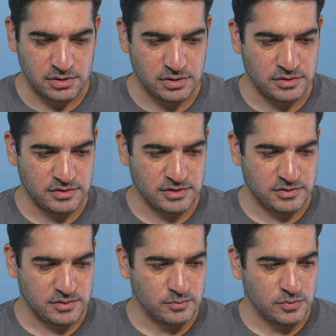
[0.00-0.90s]
This
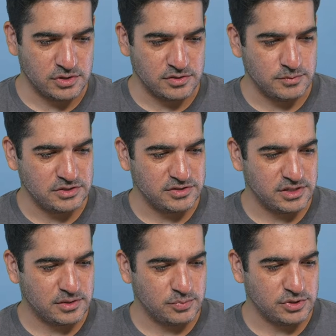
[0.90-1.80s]
is as much as I
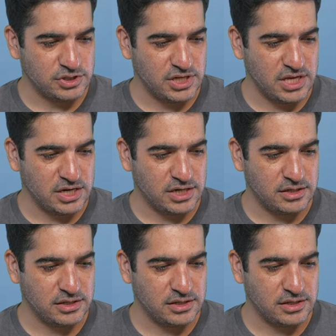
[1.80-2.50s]
can push here.